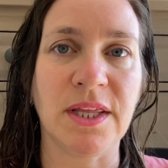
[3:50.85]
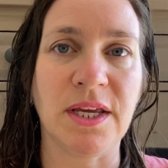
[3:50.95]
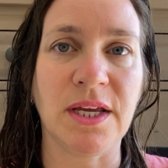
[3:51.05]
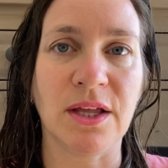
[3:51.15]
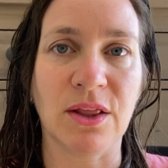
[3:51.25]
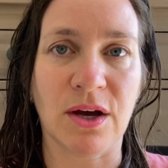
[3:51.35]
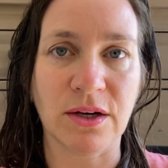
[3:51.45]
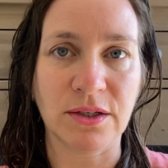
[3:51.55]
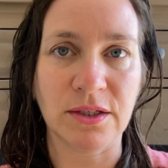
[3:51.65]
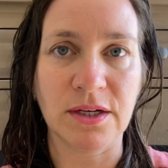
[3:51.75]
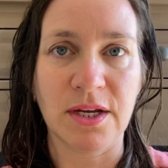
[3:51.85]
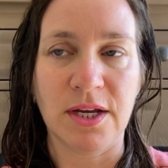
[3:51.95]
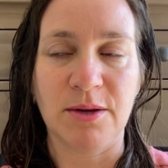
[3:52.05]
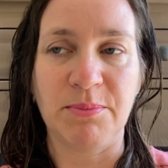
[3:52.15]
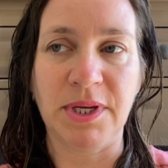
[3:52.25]
the locker
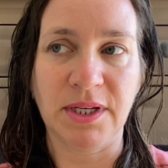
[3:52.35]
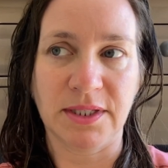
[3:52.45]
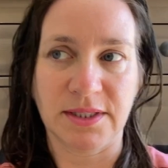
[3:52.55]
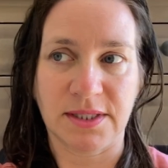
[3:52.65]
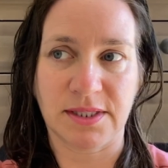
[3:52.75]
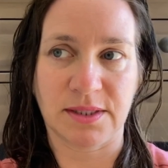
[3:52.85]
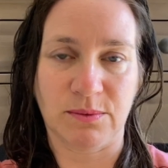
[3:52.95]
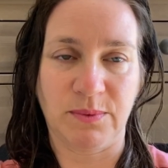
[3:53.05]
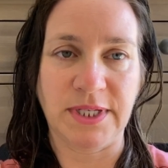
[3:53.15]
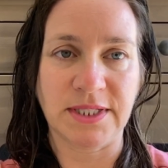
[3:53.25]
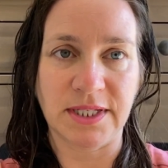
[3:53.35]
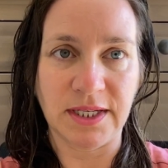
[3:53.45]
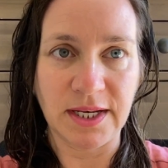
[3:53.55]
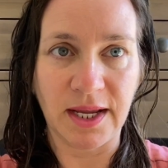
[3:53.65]
because we did,